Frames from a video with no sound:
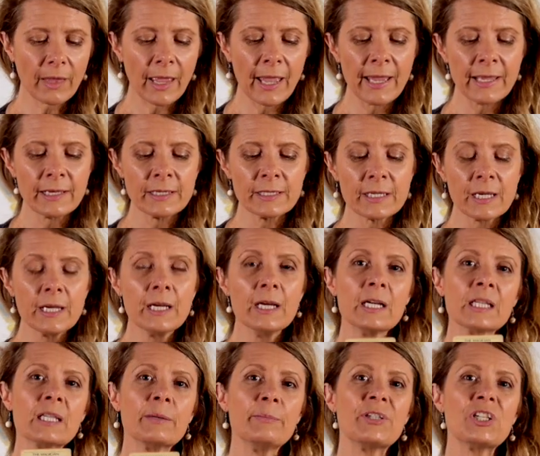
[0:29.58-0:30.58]
And
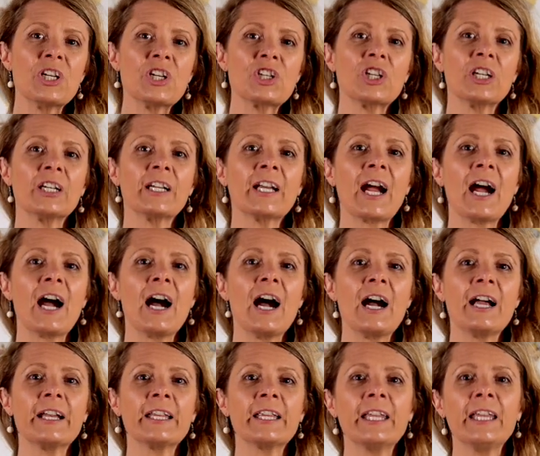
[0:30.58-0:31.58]
the Magician
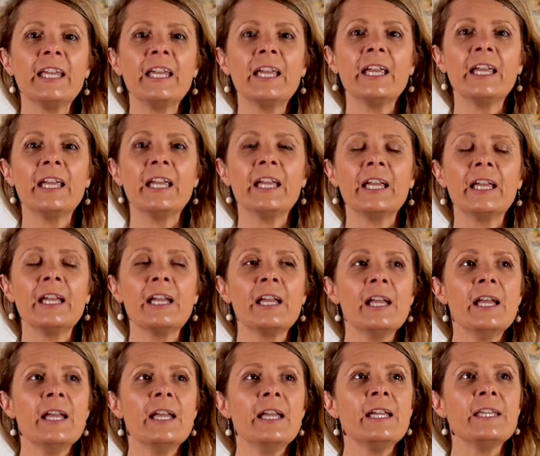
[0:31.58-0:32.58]
card here
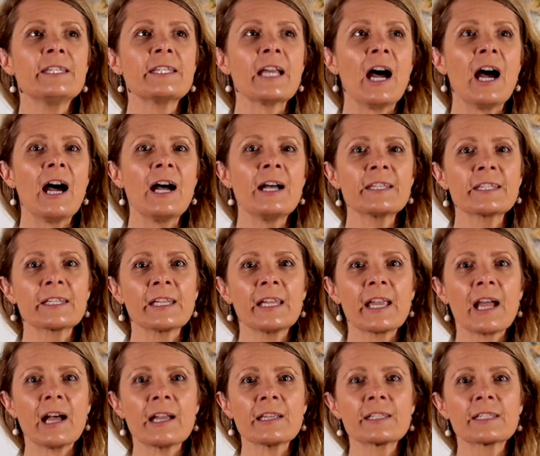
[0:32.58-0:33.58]
is
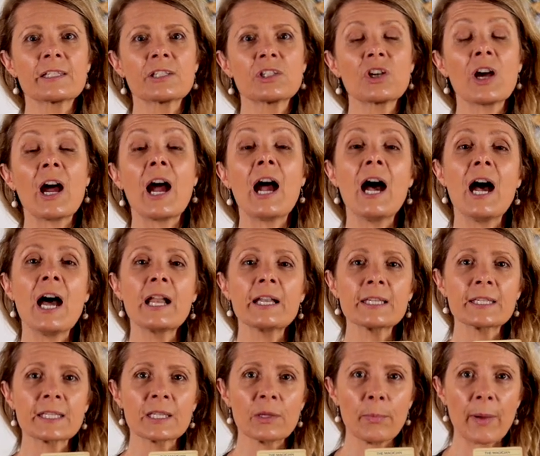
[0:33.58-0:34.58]
asking us to
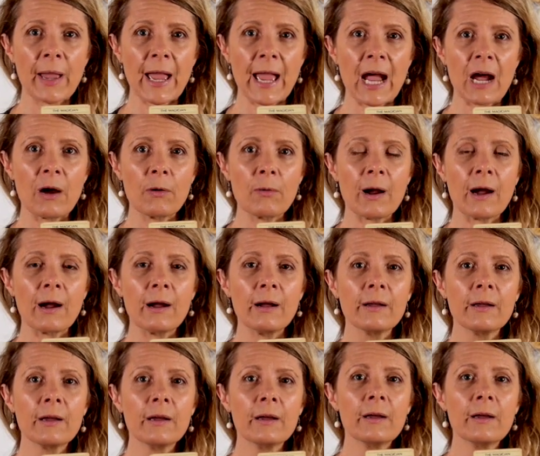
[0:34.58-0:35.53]
harness the power